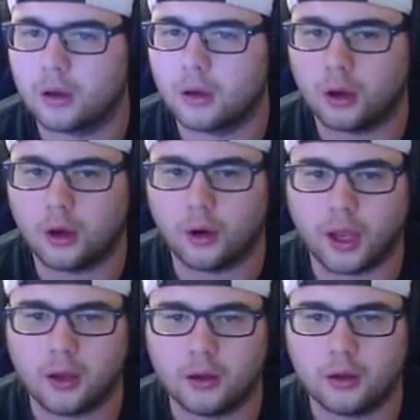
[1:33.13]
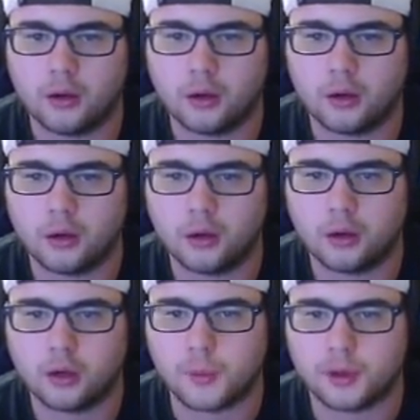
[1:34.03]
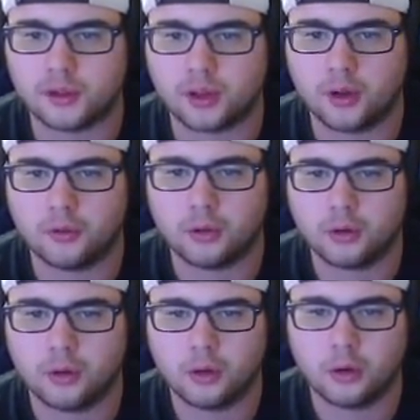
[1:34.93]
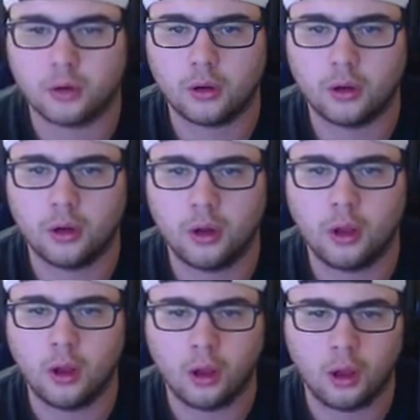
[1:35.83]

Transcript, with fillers: on. Oh yeah. I've got to stay at the basement, so just stay inside and stay safe,